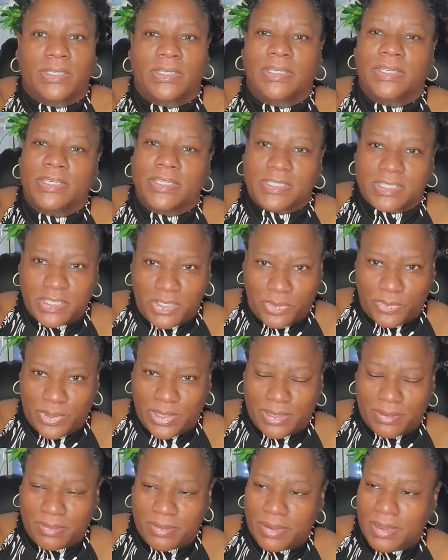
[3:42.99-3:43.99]
is
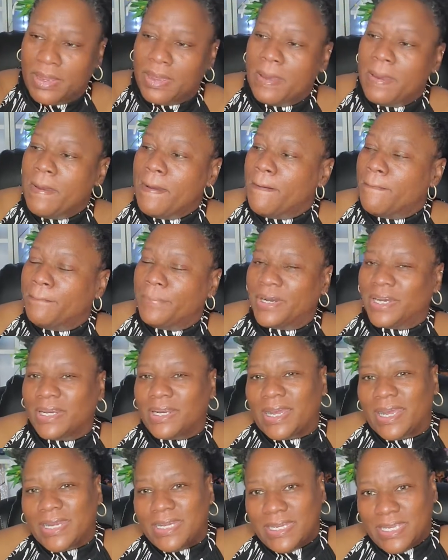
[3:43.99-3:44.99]
annoying. But
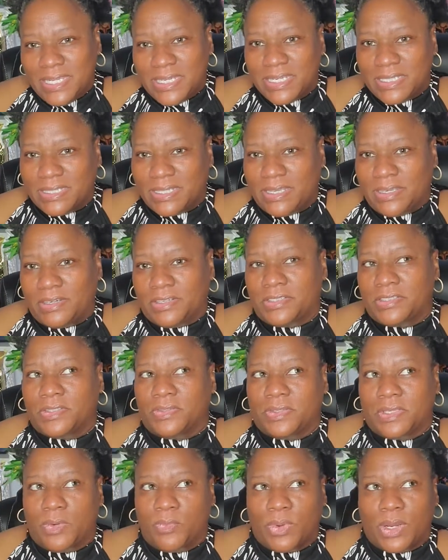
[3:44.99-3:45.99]
I need it there so
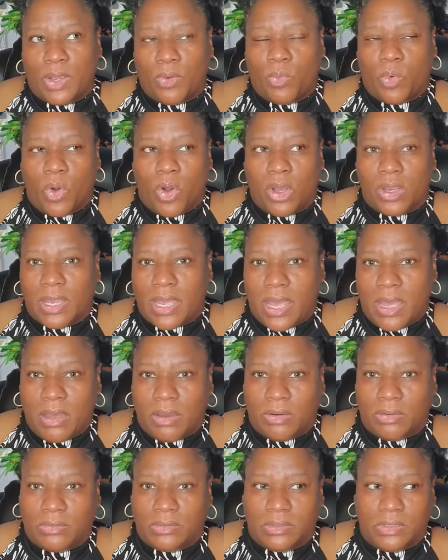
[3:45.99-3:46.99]
that when I walk
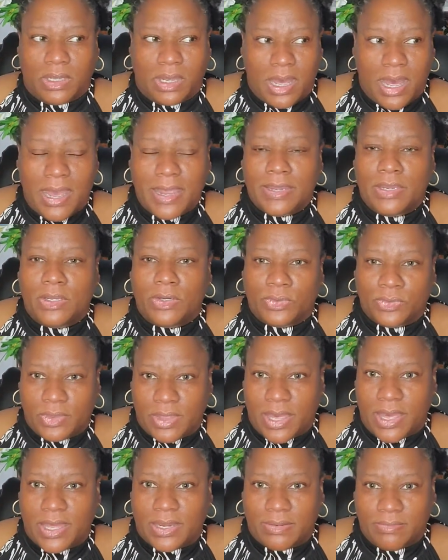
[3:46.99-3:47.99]
out, I know
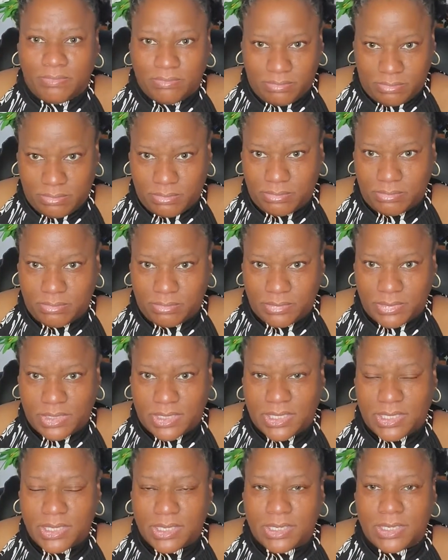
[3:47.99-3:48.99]
that
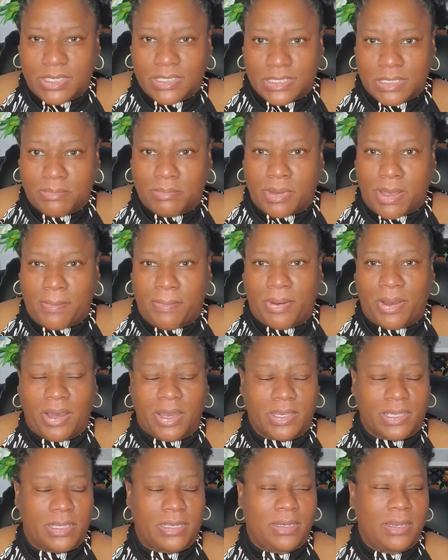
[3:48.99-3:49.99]
key is in my
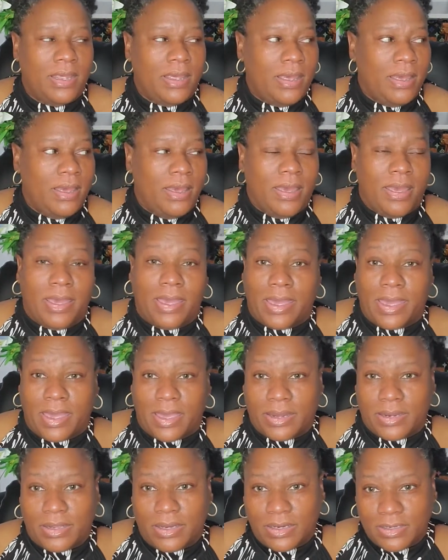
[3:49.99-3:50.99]
pocket.
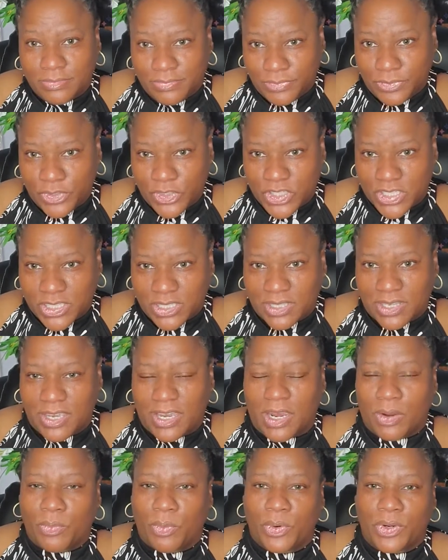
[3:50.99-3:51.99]
And unfortunately,
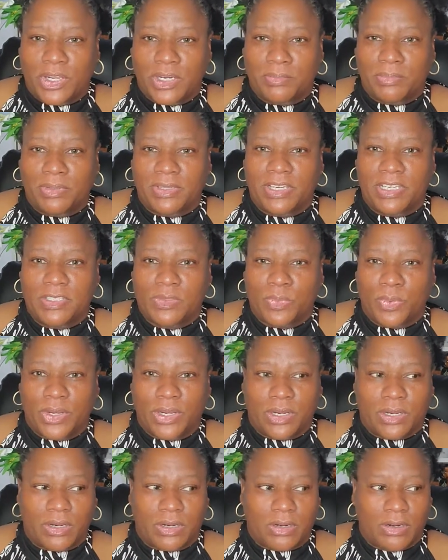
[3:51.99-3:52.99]
I work in a place
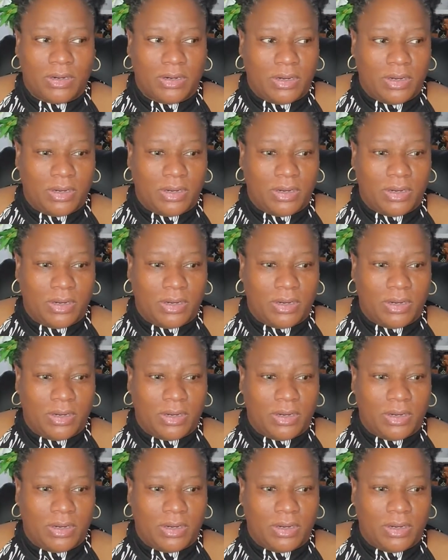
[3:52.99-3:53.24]
where